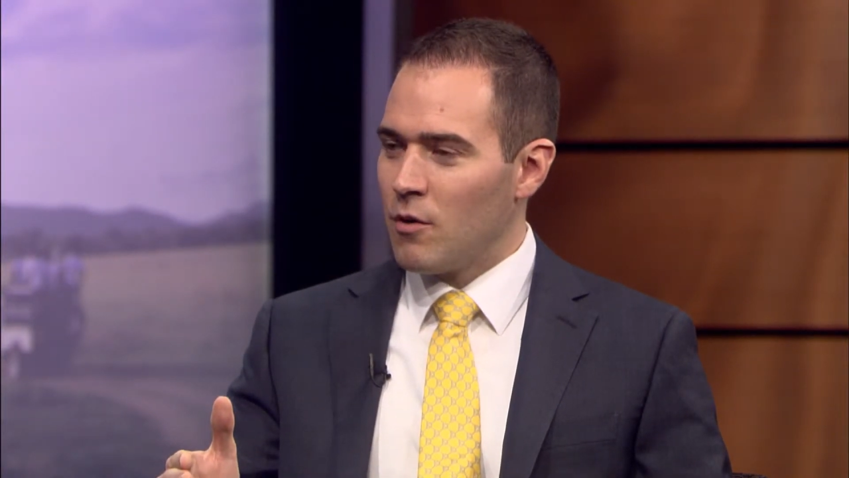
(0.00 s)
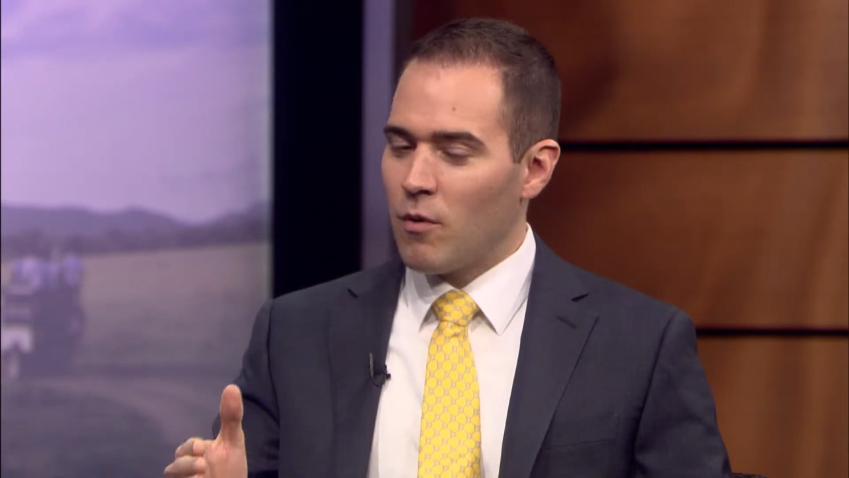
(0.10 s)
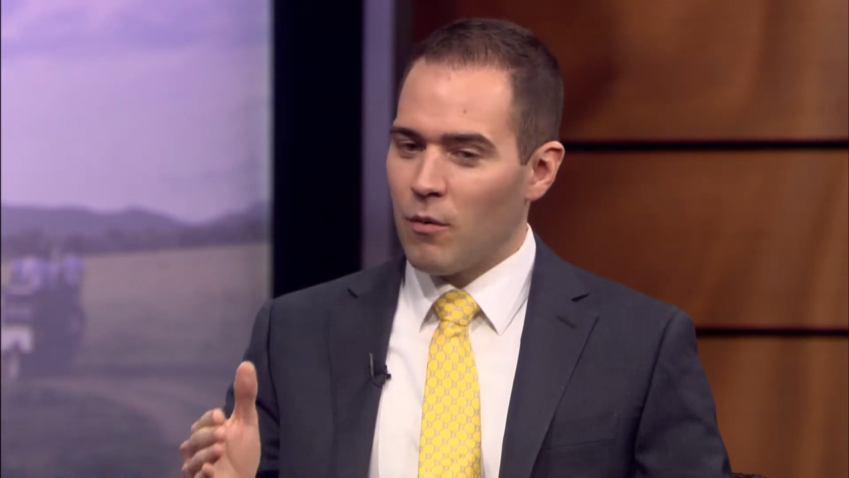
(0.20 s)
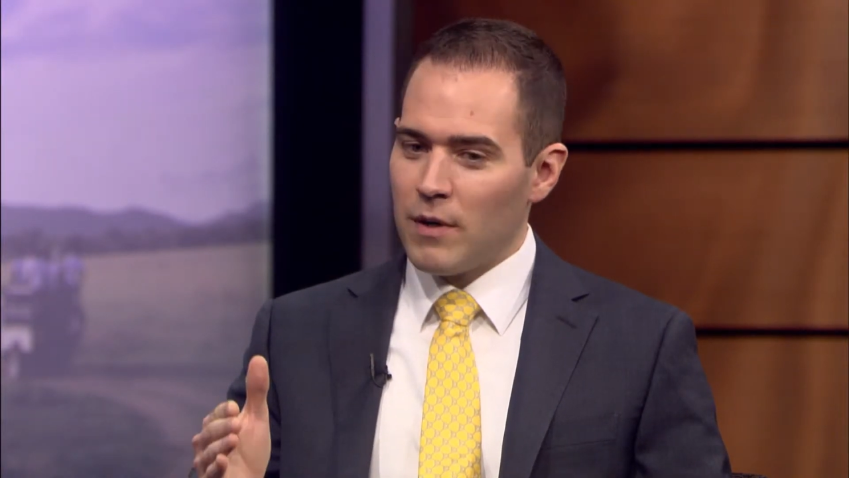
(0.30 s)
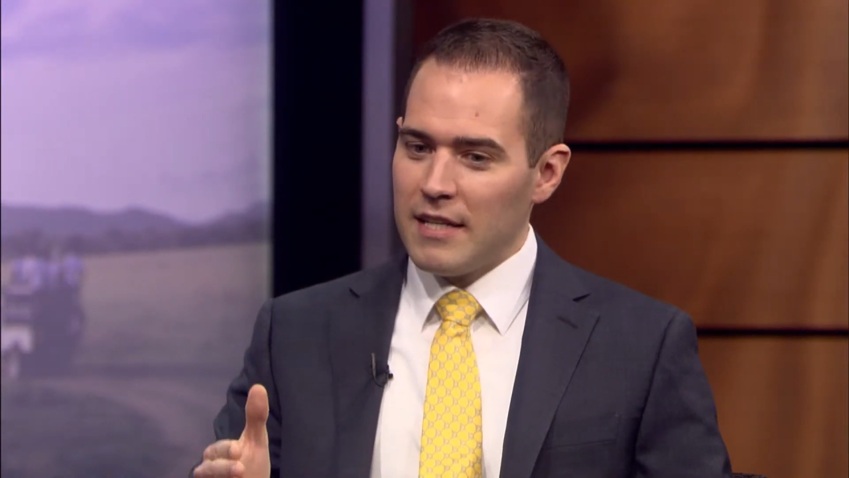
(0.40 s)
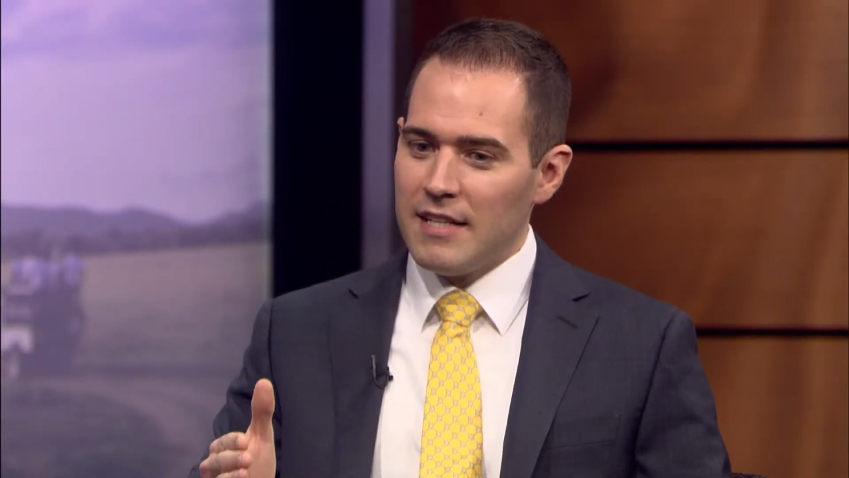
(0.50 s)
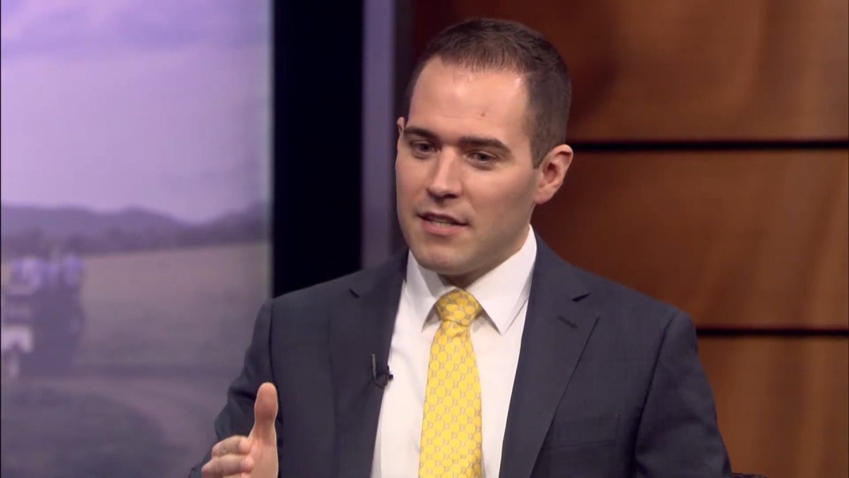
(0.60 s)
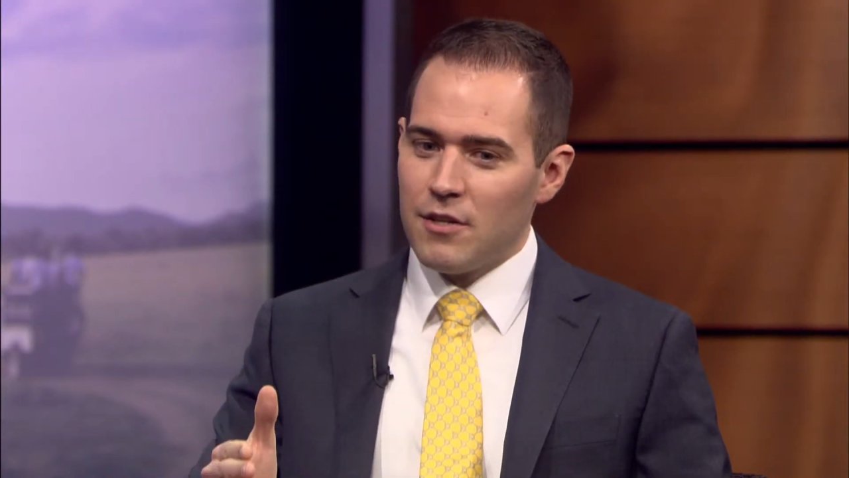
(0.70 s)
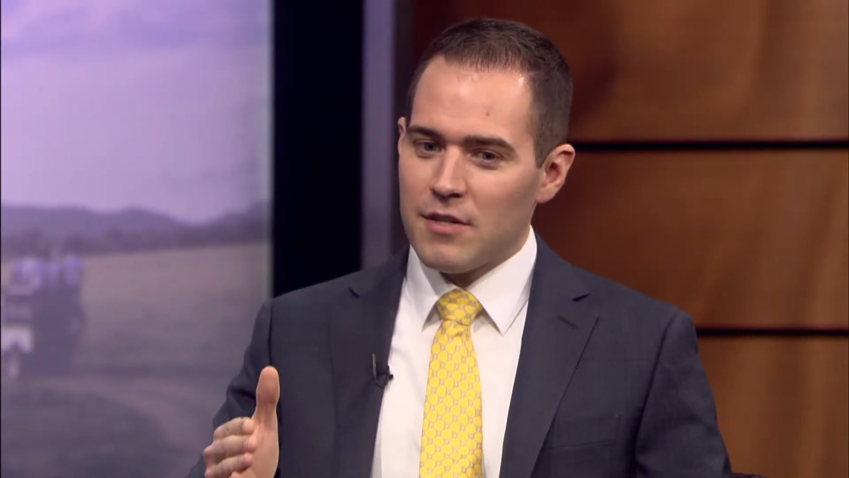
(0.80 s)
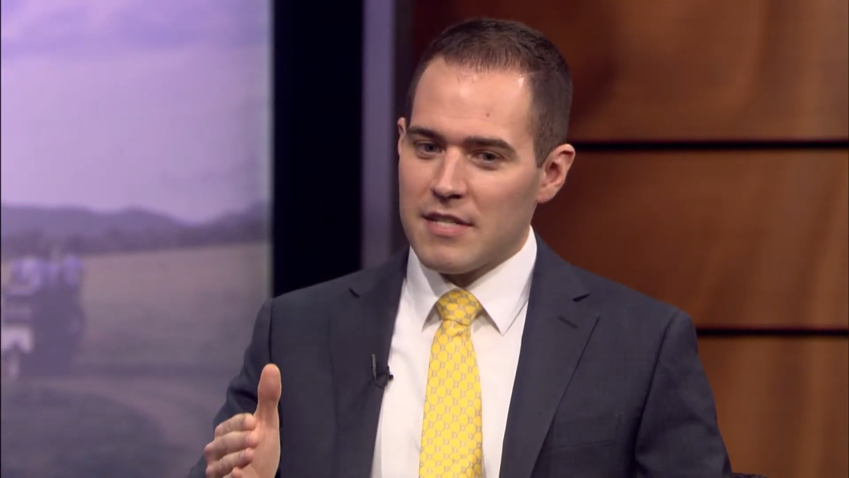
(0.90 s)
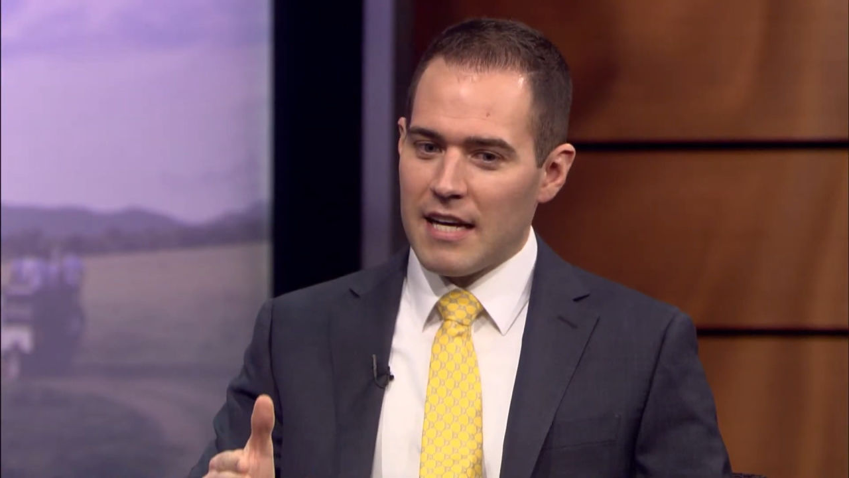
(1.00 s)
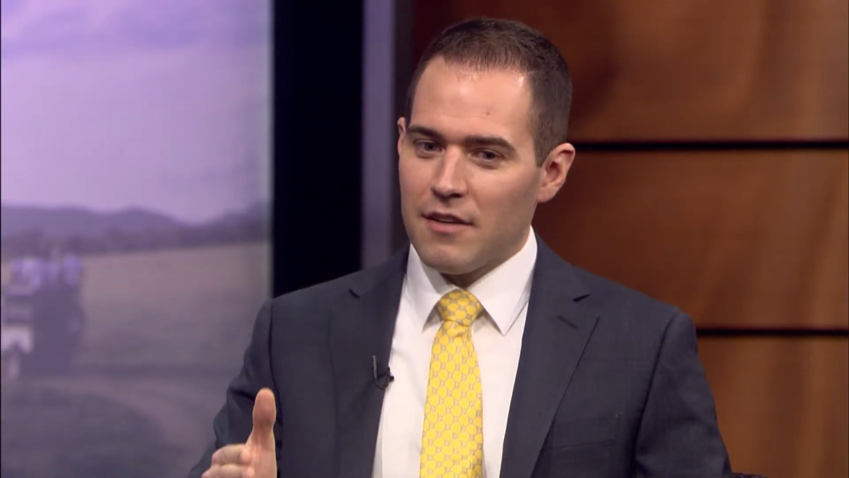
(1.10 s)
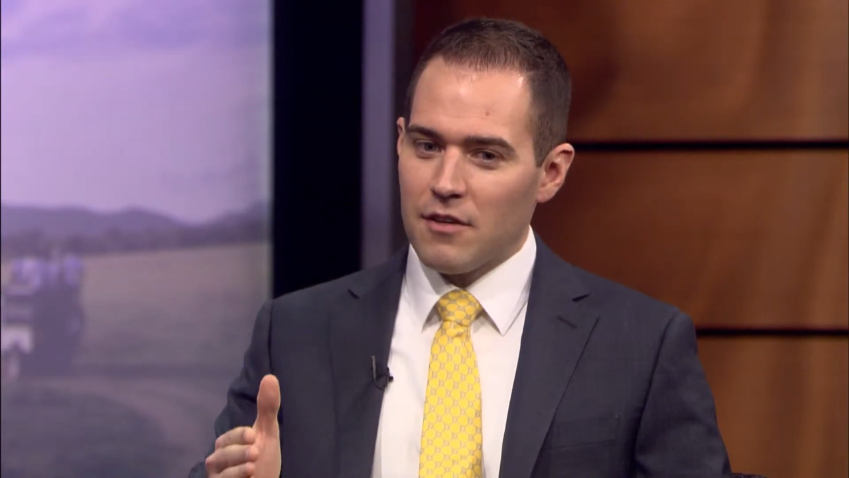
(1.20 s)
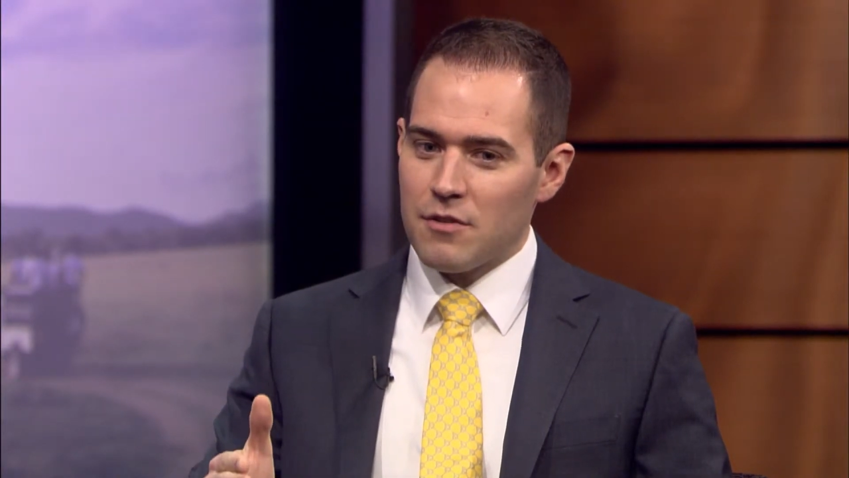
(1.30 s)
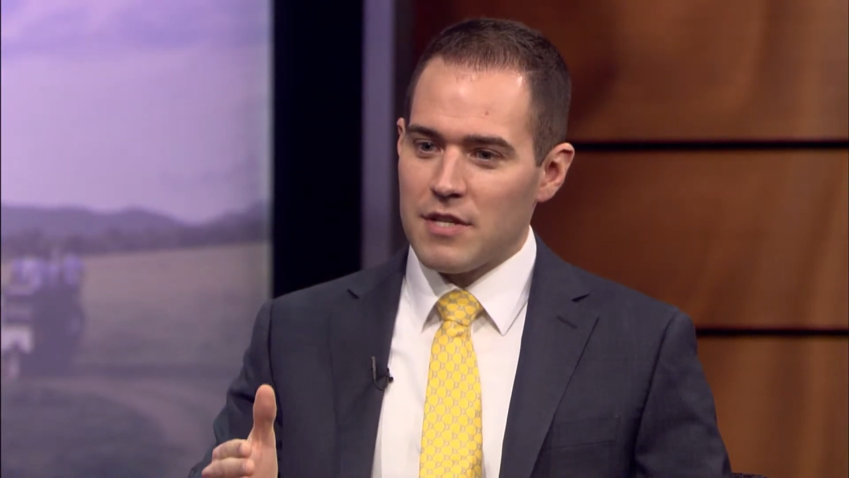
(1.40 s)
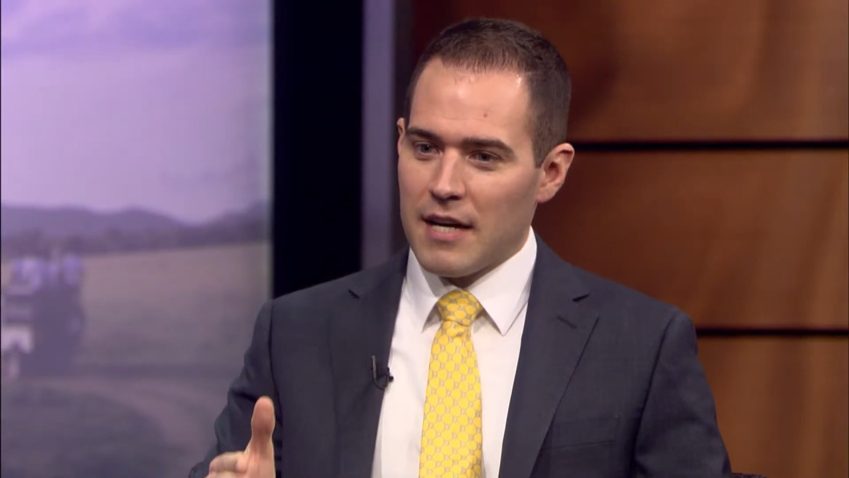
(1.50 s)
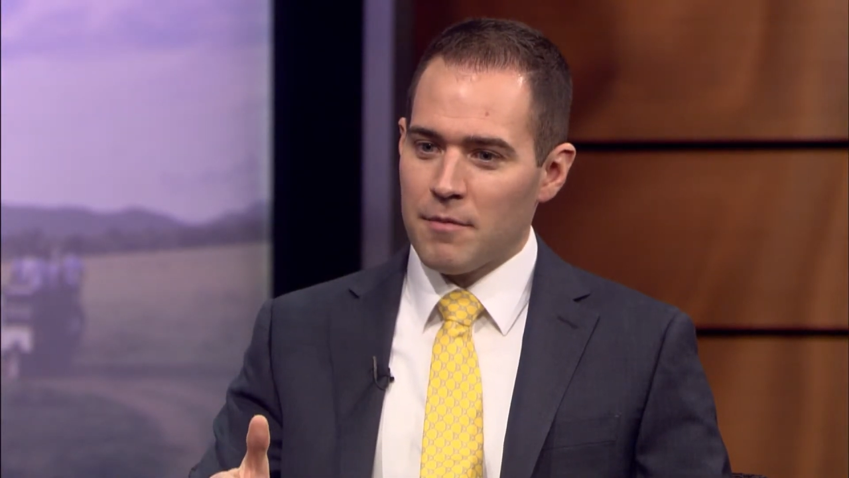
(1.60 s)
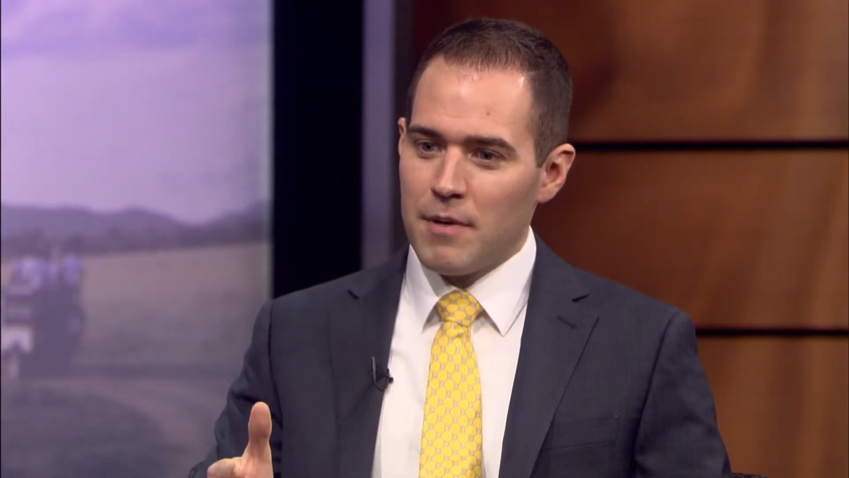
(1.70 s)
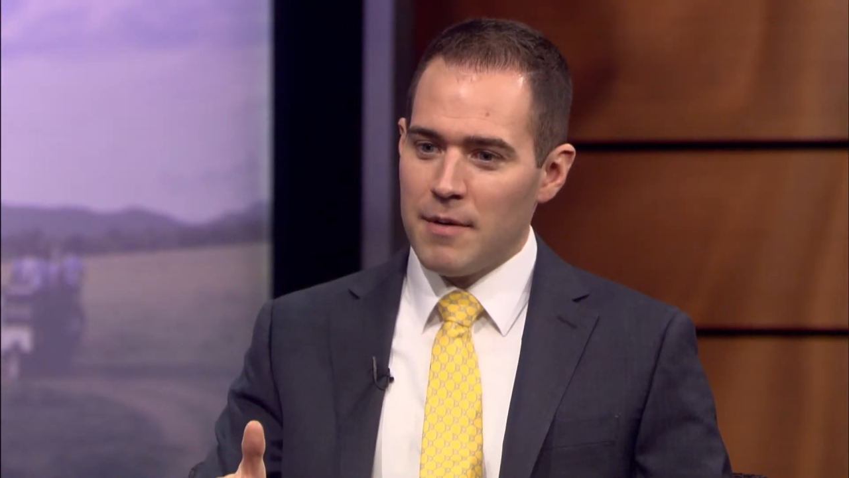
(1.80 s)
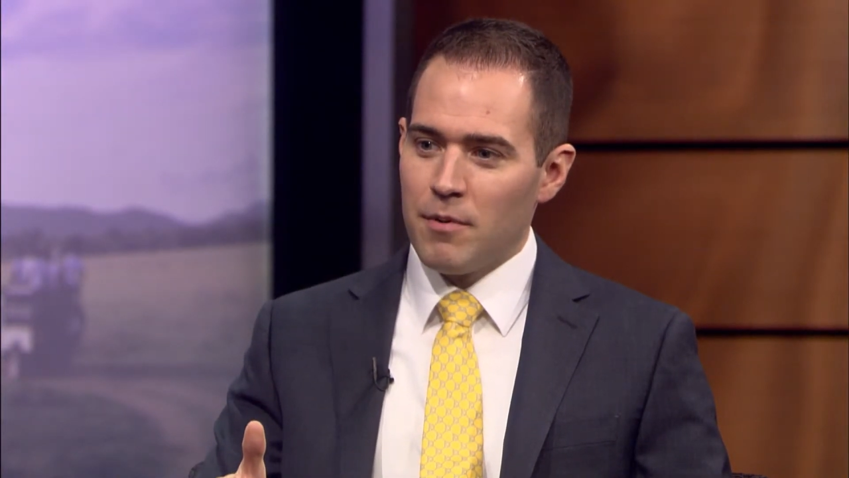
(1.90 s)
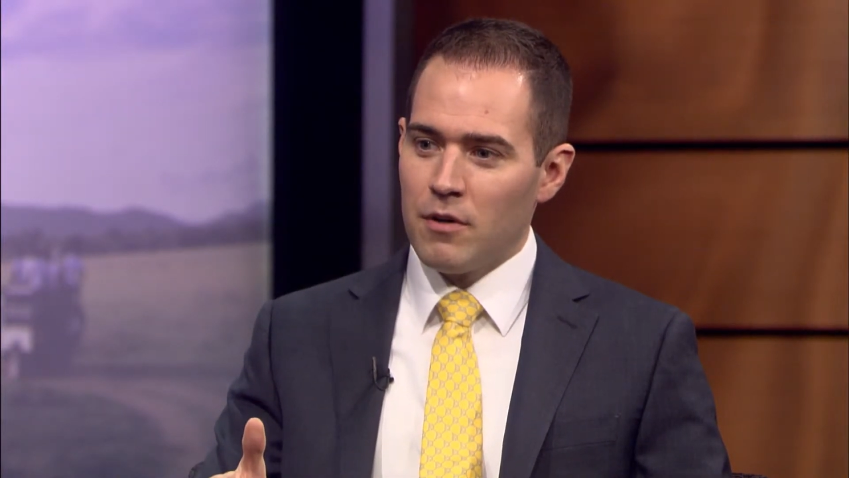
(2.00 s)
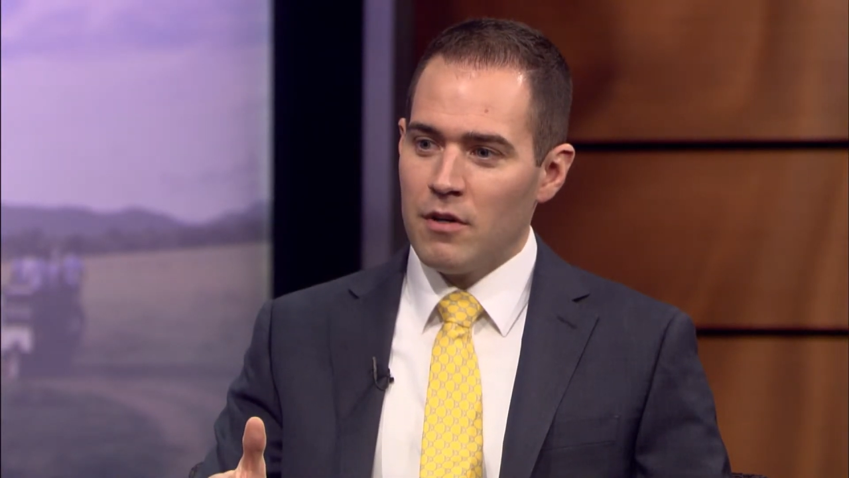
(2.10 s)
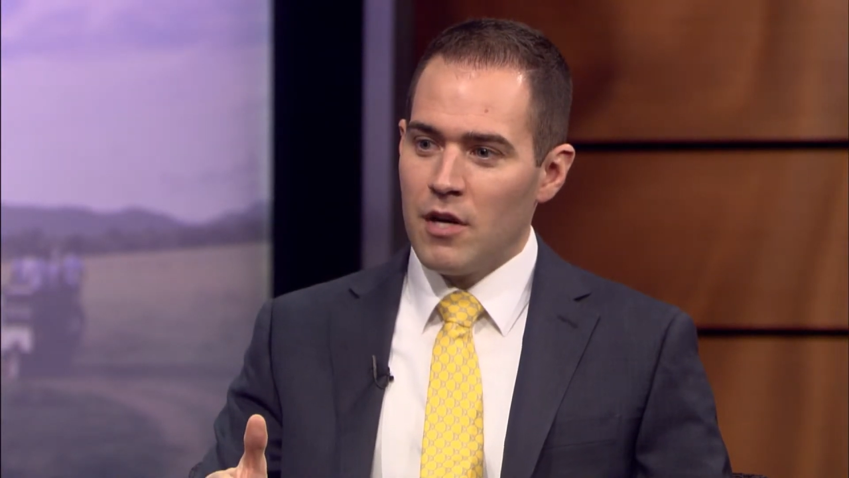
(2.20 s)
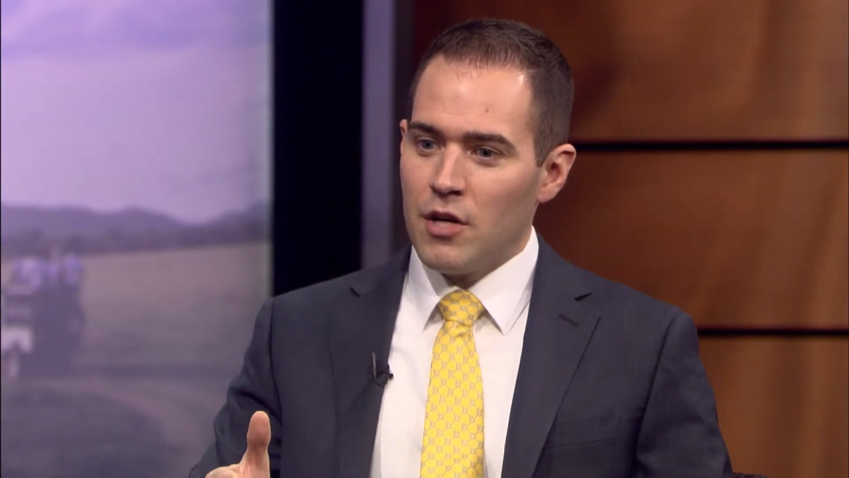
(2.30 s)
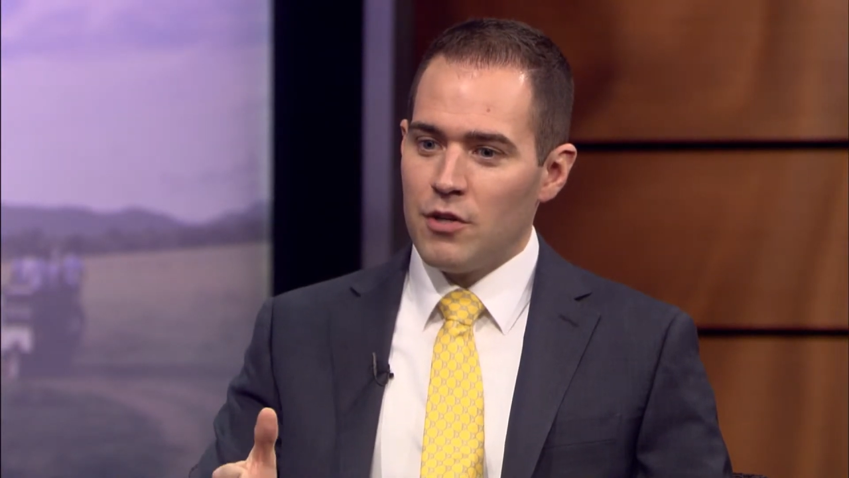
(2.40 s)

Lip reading: What we need to do is tell those young people,